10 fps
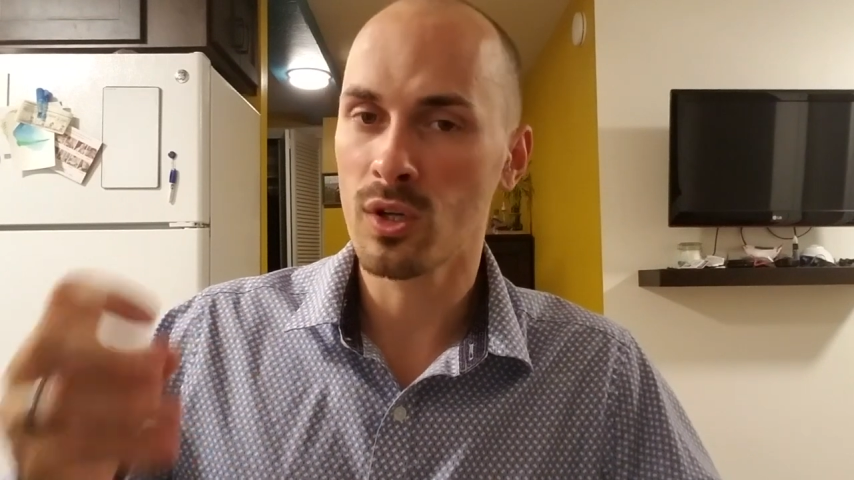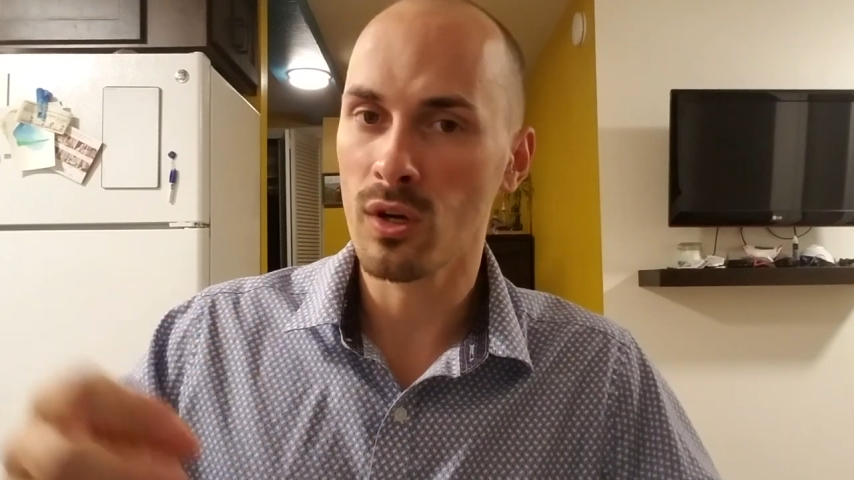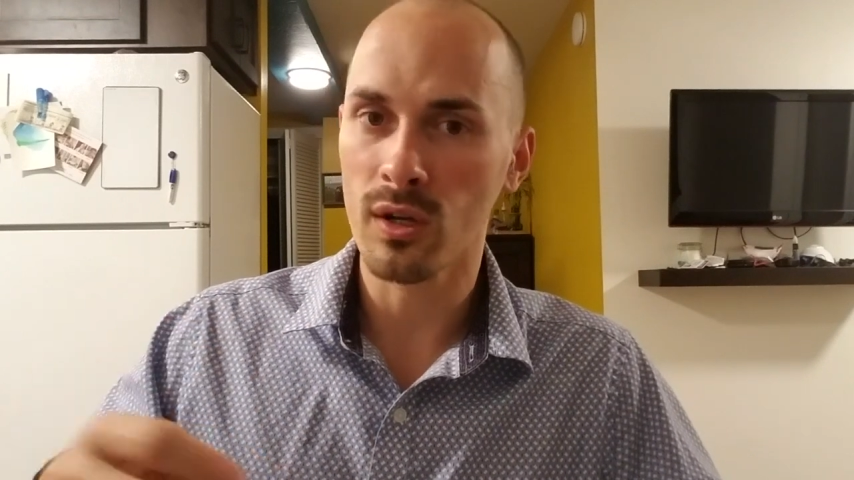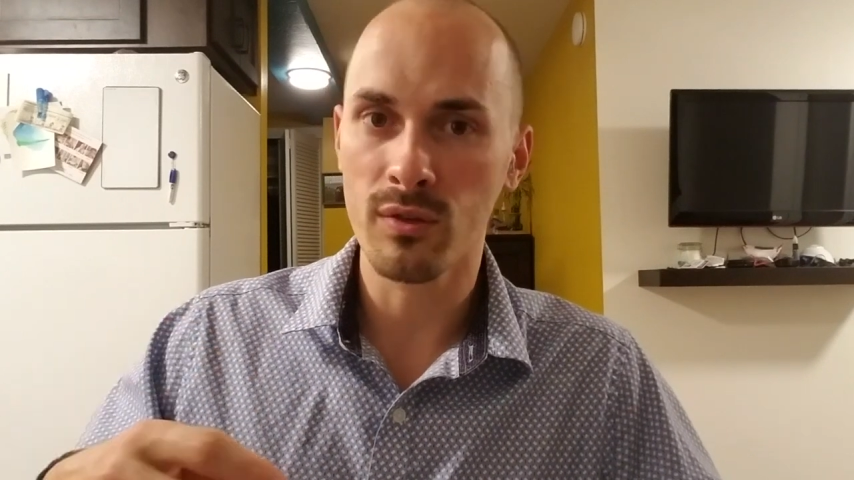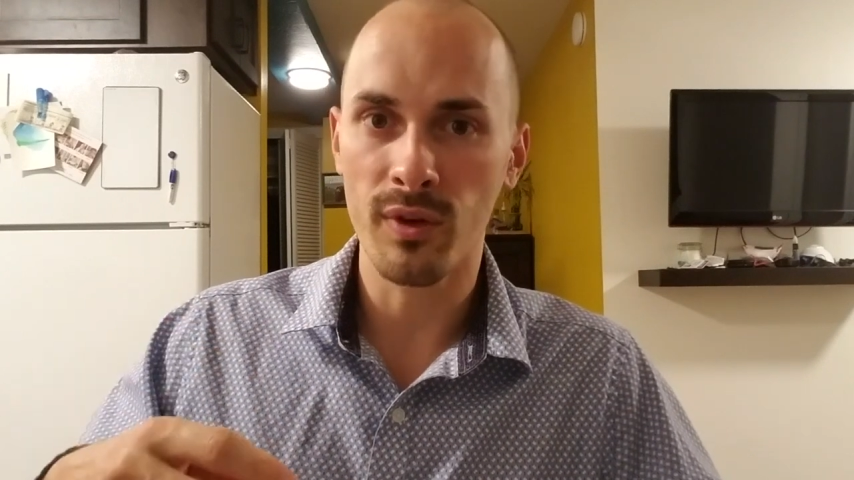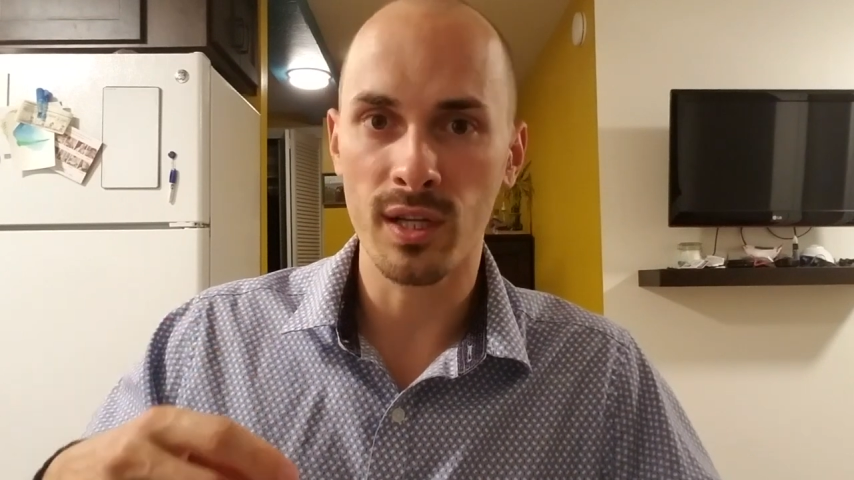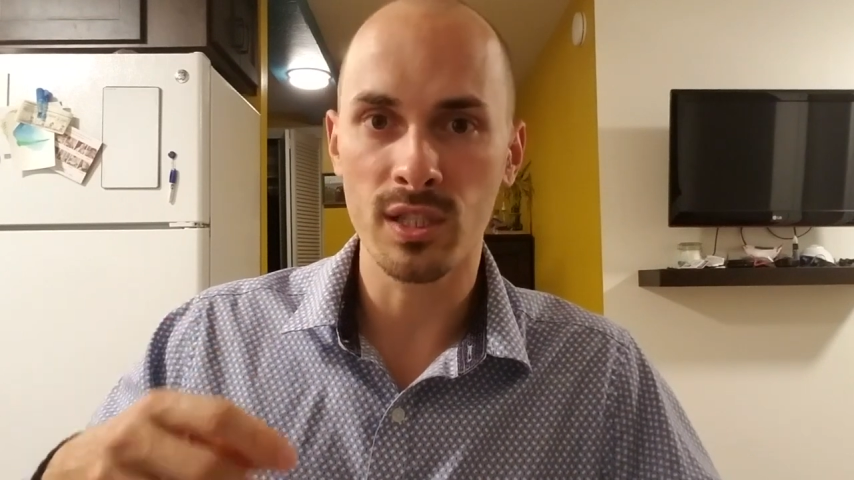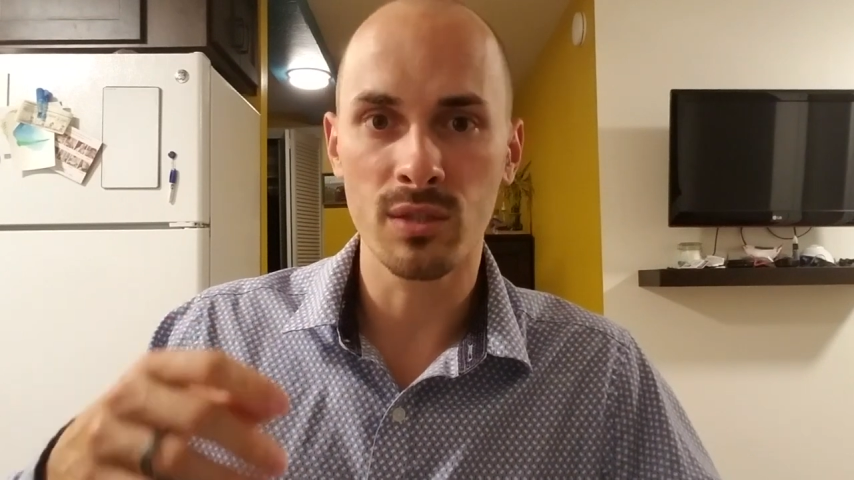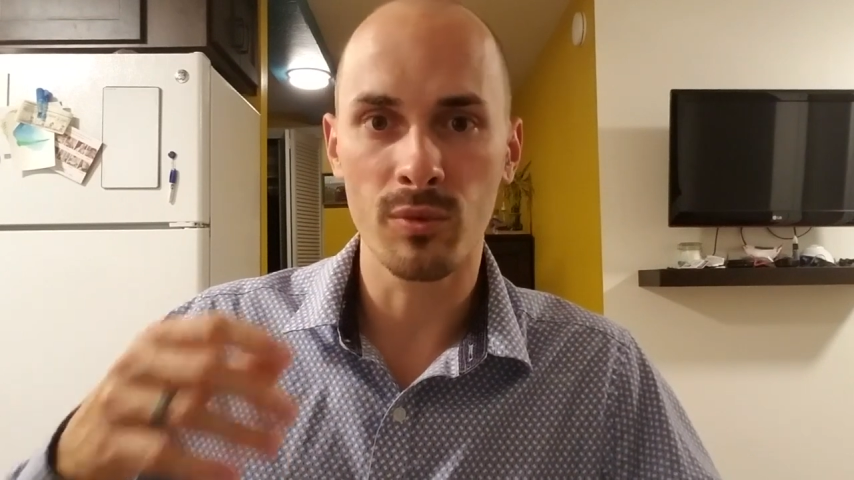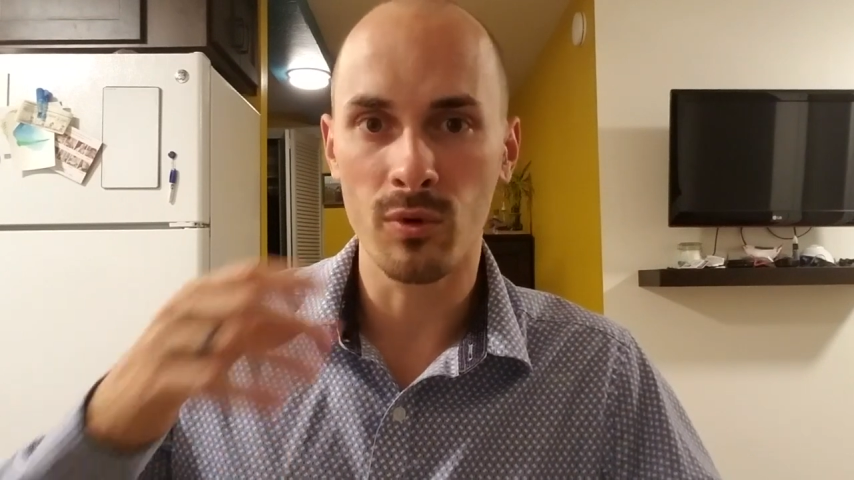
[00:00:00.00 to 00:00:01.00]
cooked
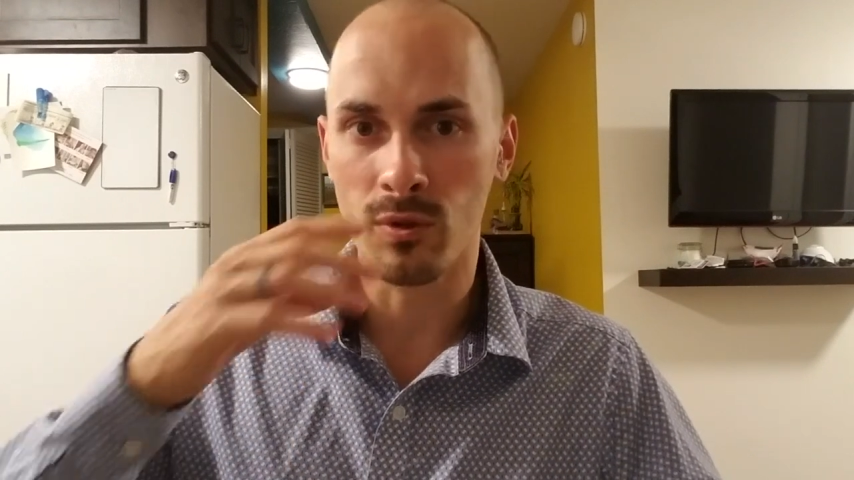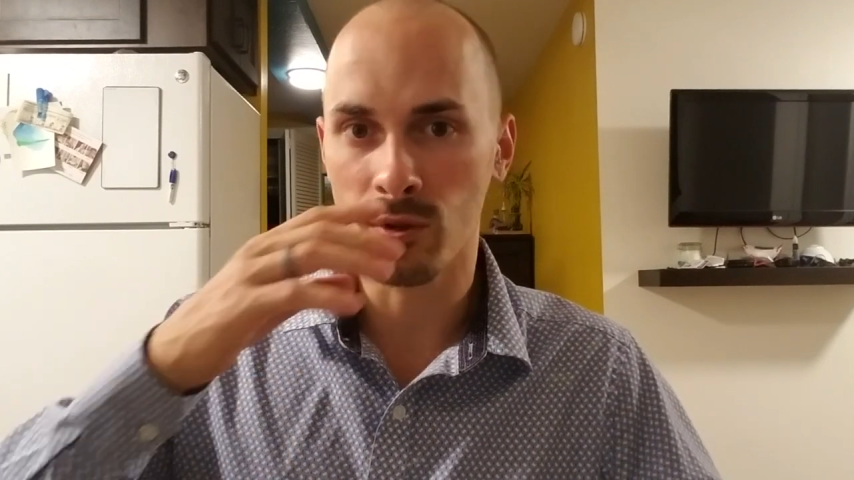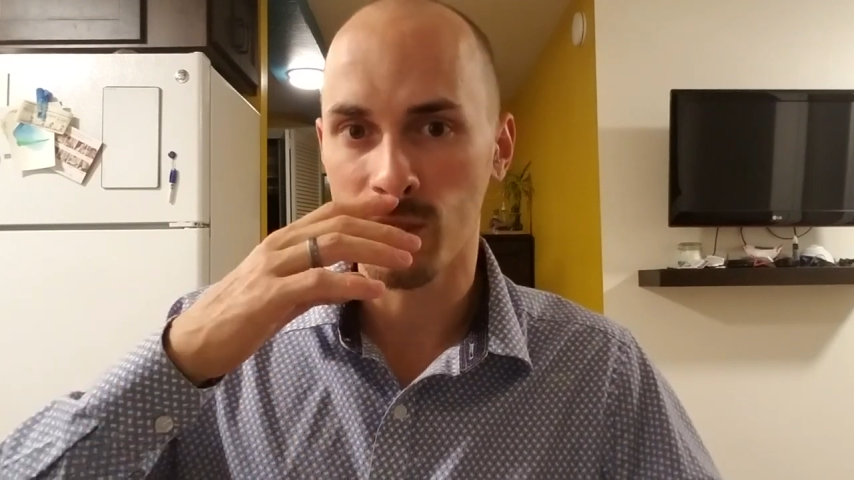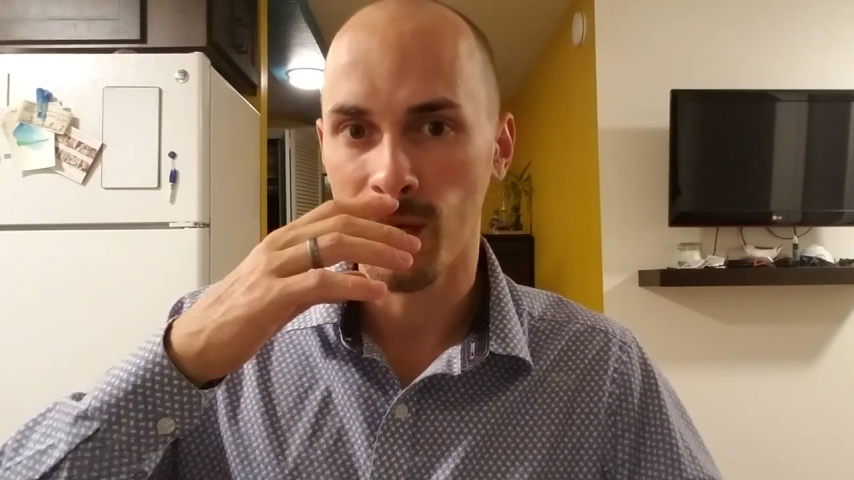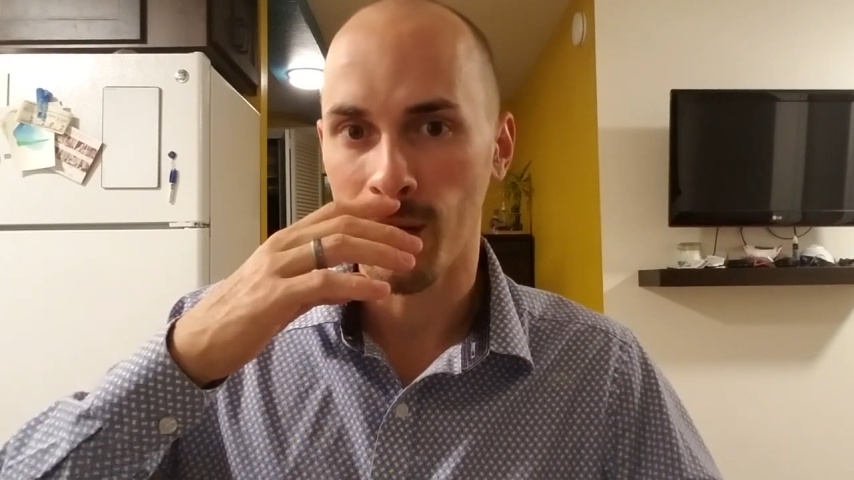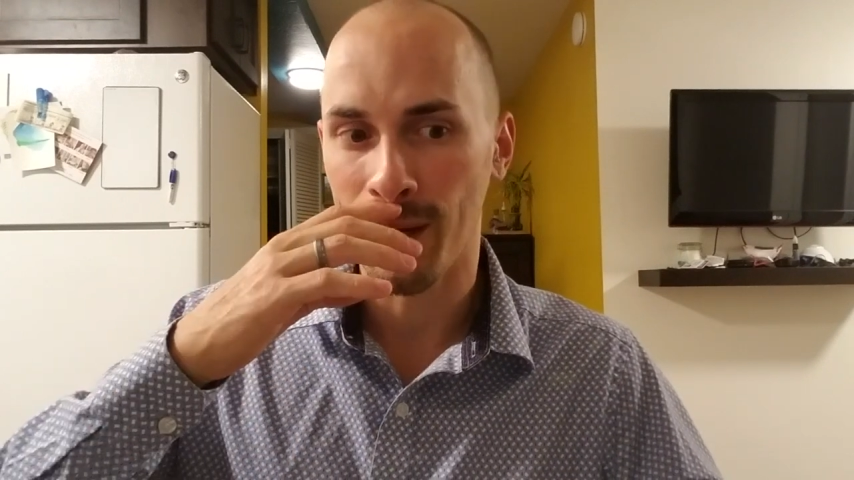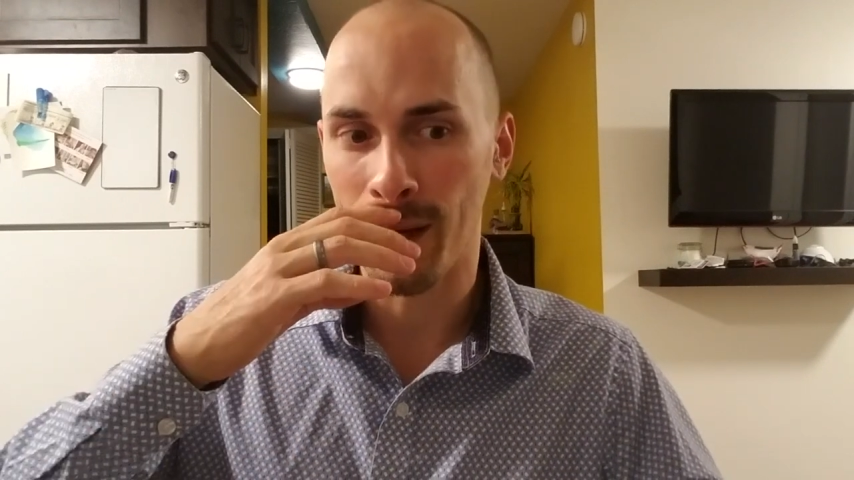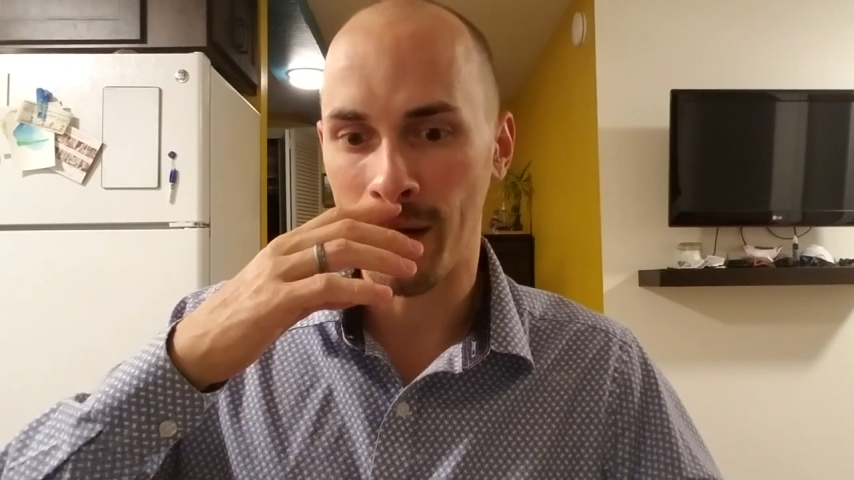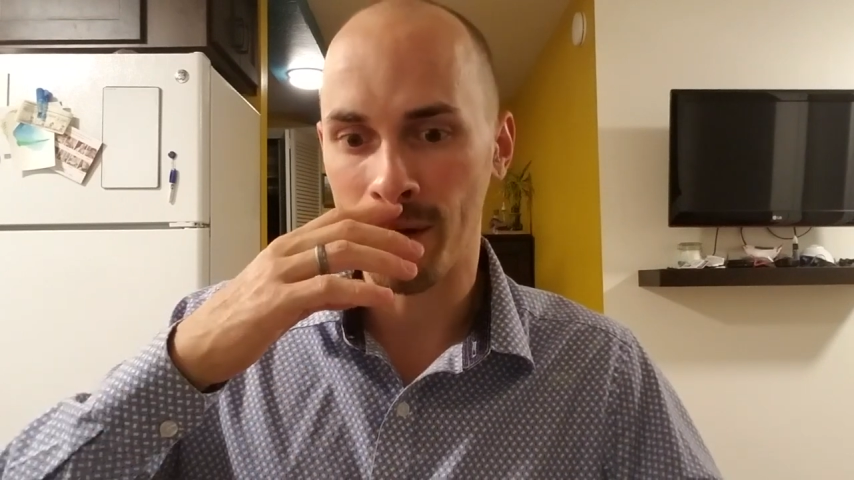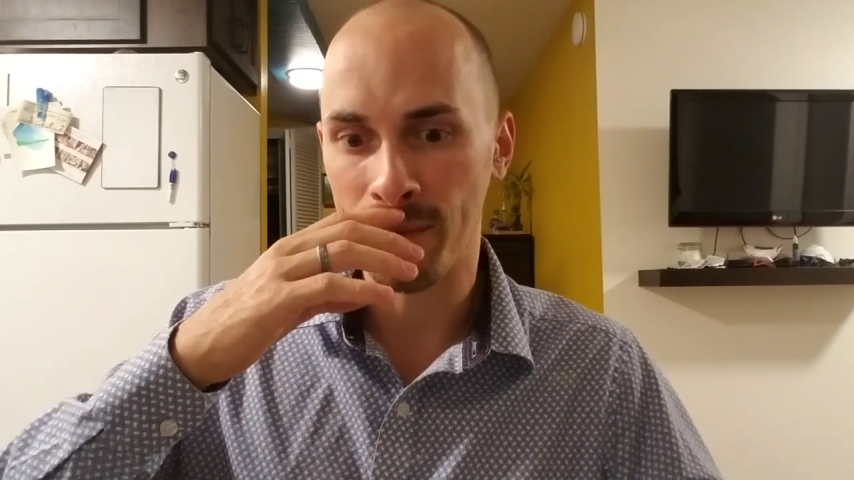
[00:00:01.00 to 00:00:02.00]
vegetables
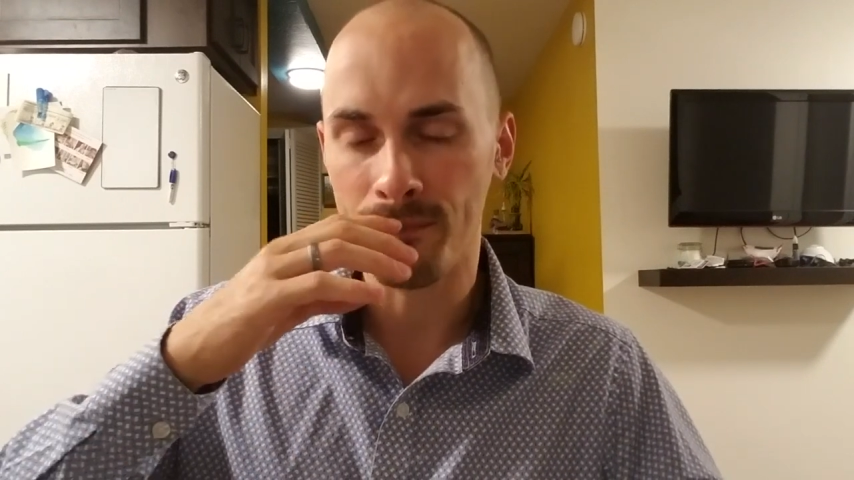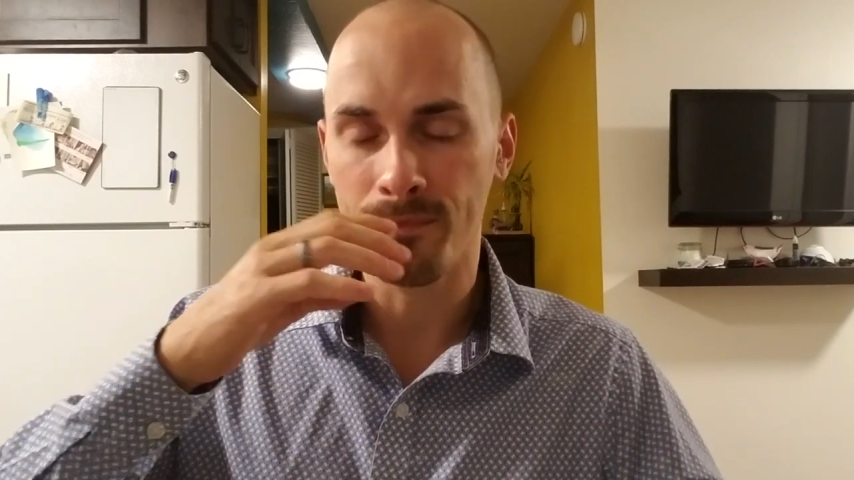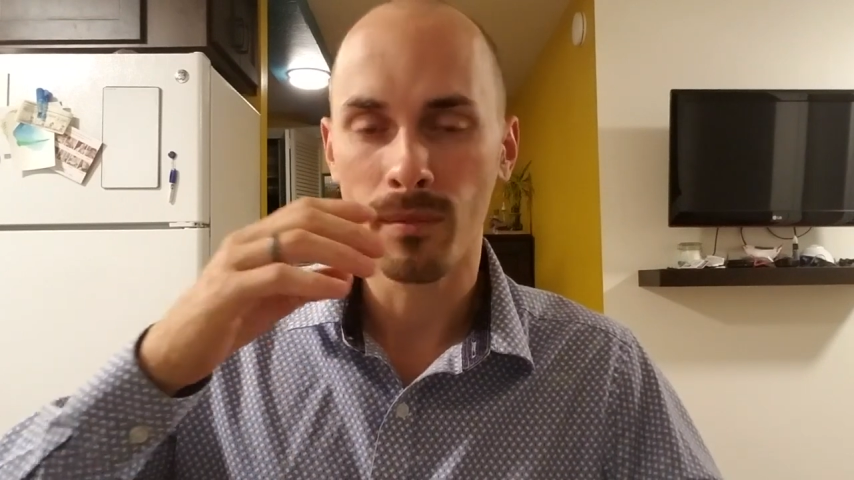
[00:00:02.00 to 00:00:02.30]
um,